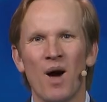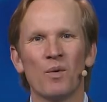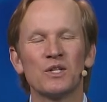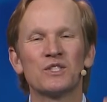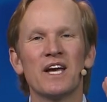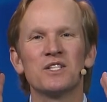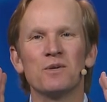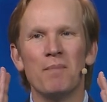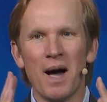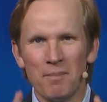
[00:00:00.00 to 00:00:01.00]
I want to say to
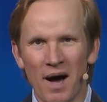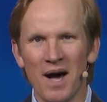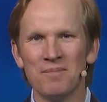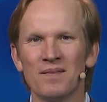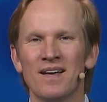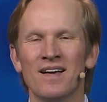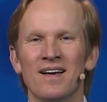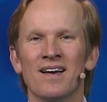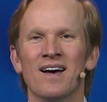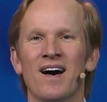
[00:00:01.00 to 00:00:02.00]
my mom,
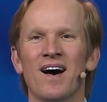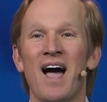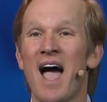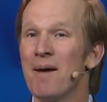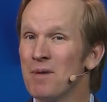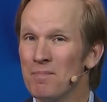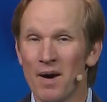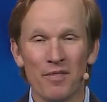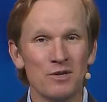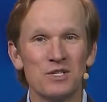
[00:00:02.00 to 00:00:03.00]
uh, happy
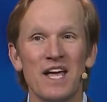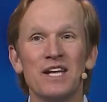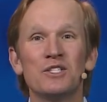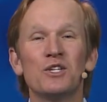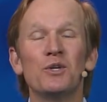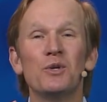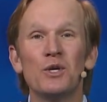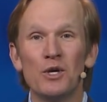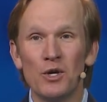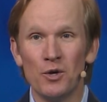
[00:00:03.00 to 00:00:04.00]
Mother's Day to
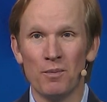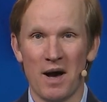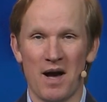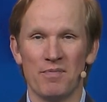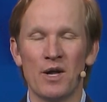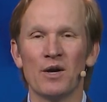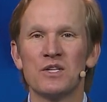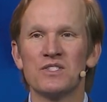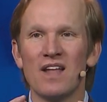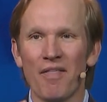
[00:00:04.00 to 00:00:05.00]
you, mom. There
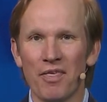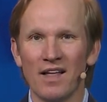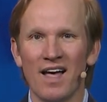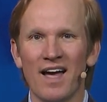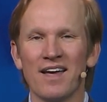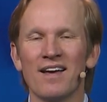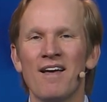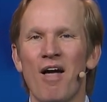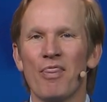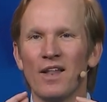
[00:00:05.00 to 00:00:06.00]
is nothing like
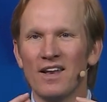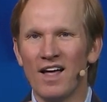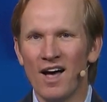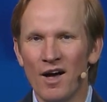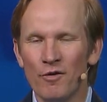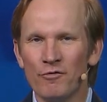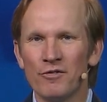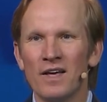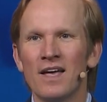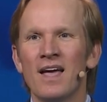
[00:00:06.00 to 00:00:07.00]
the
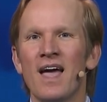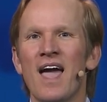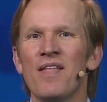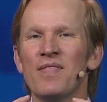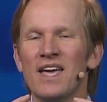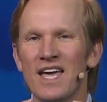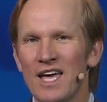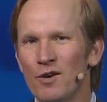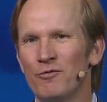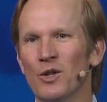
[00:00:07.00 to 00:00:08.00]
love and the
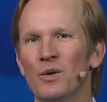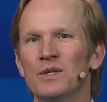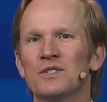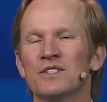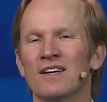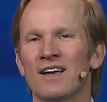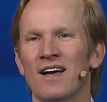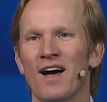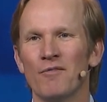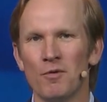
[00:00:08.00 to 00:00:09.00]
influence
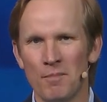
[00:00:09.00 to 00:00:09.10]
of a